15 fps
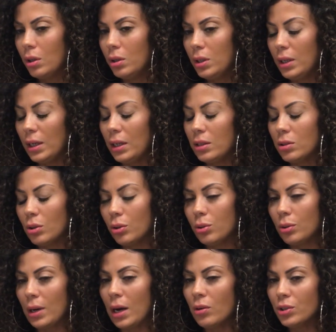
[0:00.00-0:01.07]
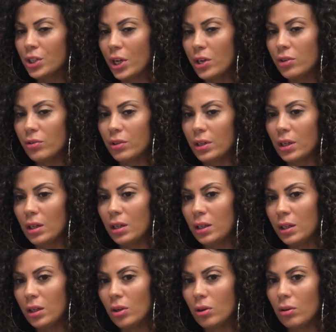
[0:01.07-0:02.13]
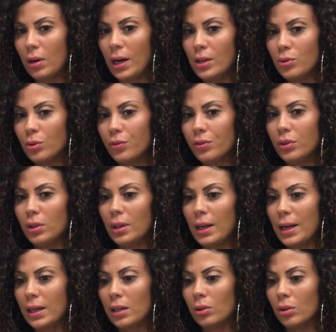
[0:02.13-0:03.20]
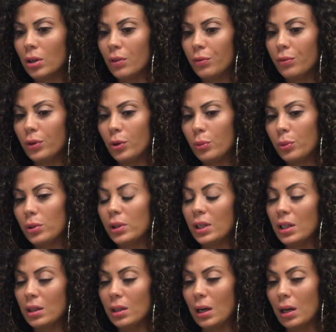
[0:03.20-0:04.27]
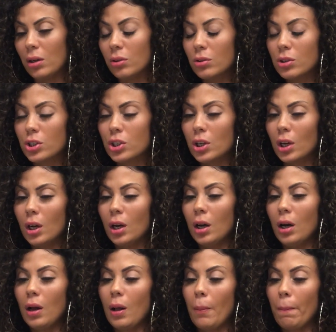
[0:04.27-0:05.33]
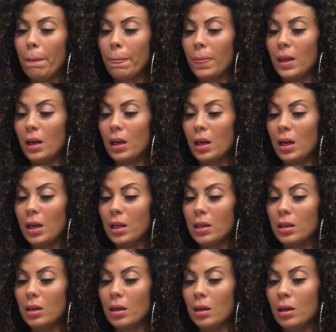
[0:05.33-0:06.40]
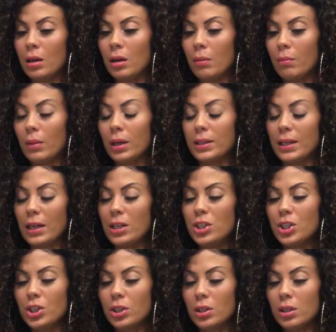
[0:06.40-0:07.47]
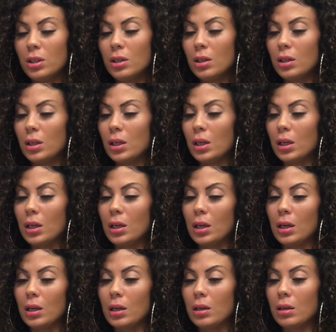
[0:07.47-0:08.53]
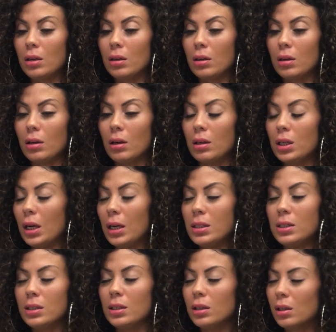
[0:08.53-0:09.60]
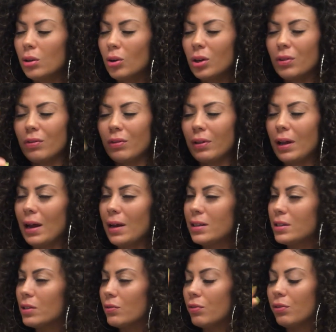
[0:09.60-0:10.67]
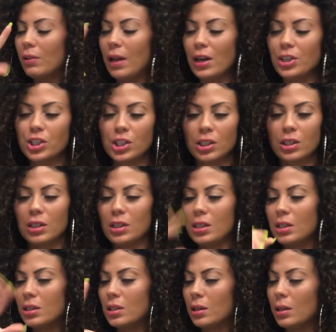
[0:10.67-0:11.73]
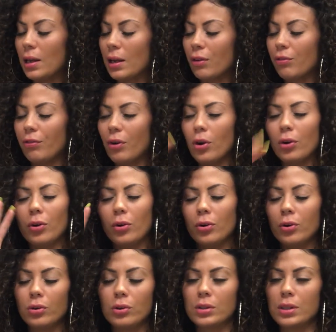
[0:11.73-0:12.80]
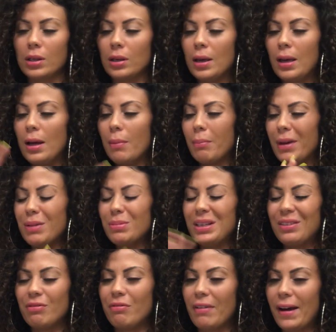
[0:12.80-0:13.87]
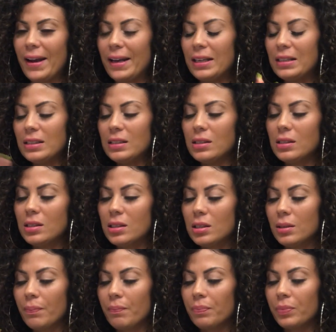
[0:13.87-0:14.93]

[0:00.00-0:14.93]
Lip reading: Yeah, so throughout January, Leo, I do feel like a lot of you will indulge in attention, in I see a lot of lights and flashes and like photos and maybe events,